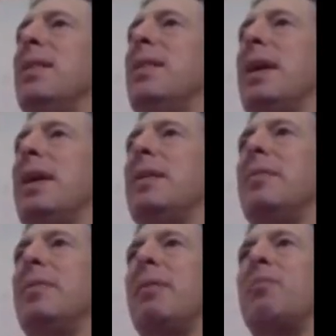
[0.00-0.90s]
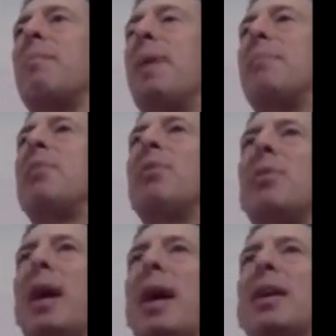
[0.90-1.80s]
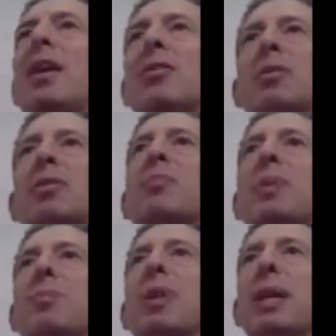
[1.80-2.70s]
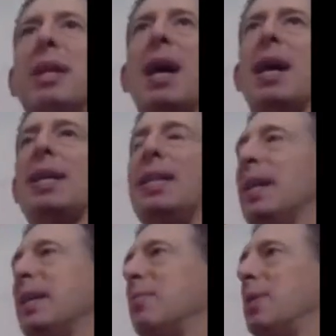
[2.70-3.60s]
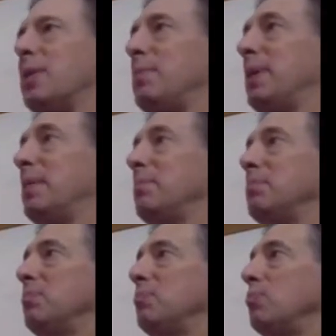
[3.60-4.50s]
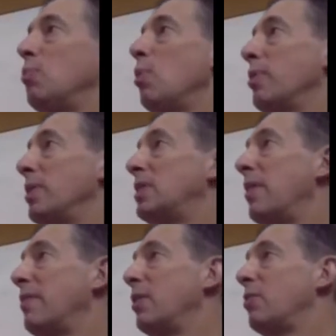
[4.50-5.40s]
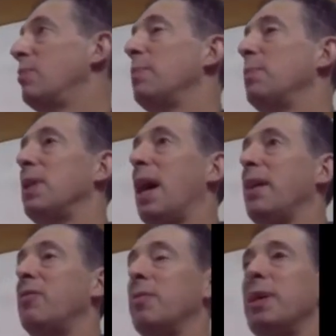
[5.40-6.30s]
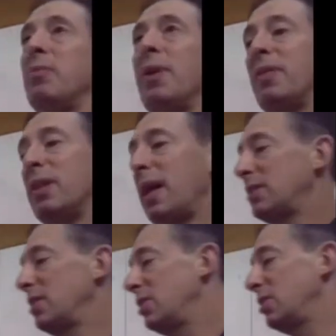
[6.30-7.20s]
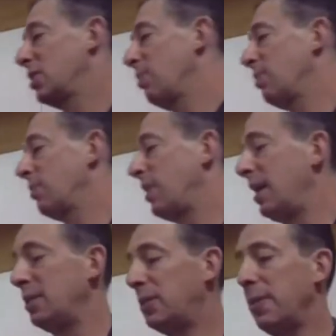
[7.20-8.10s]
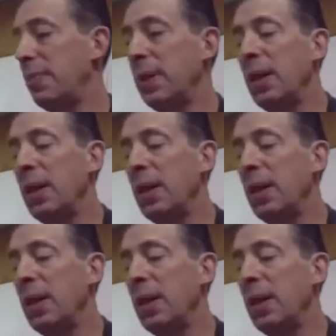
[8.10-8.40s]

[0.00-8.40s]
They remembered that hundreds of people had died. In the end, it wound up being more than 700 people died from a heat wave that lasted just a couple of days.